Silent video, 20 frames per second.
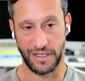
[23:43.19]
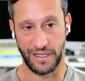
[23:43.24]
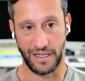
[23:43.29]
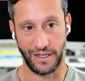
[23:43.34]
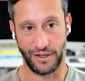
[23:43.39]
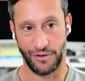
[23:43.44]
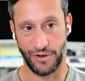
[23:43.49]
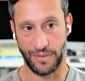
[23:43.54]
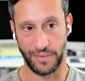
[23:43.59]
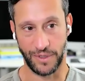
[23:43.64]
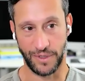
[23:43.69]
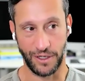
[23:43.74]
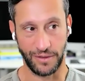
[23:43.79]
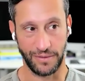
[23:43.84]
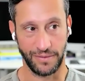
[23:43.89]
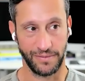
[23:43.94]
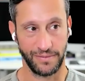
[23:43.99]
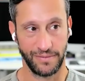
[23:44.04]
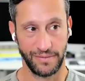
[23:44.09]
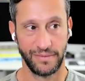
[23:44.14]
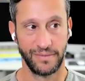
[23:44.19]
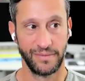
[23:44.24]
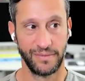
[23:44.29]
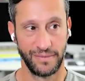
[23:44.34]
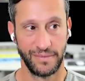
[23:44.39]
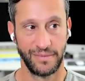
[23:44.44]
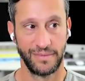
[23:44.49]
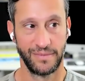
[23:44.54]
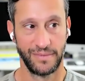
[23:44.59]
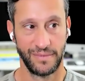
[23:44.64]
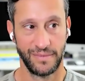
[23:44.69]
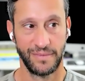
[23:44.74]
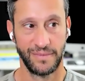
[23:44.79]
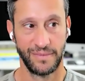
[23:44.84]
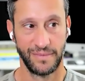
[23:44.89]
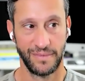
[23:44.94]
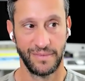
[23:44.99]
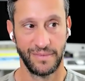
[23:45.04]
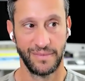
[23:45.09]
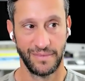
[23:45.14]
But, like we had to say no
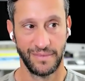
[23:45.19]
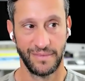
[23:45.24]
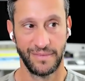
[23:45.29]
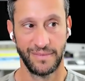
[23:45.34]
beyond a certain